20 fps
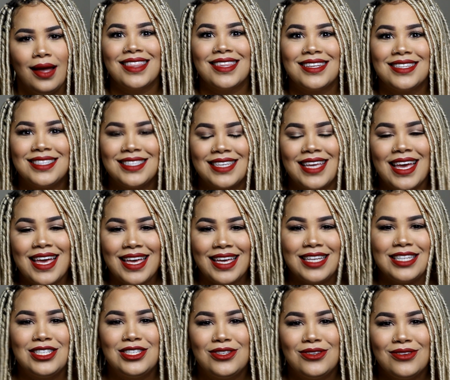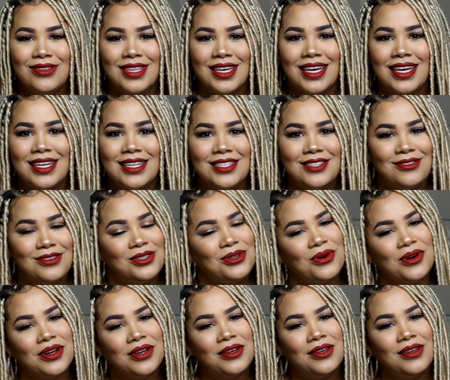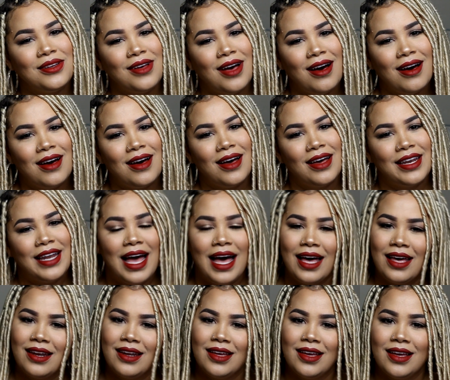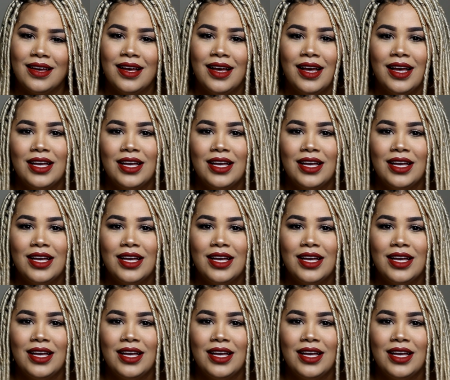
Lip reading: Let's get into the tutorial on how to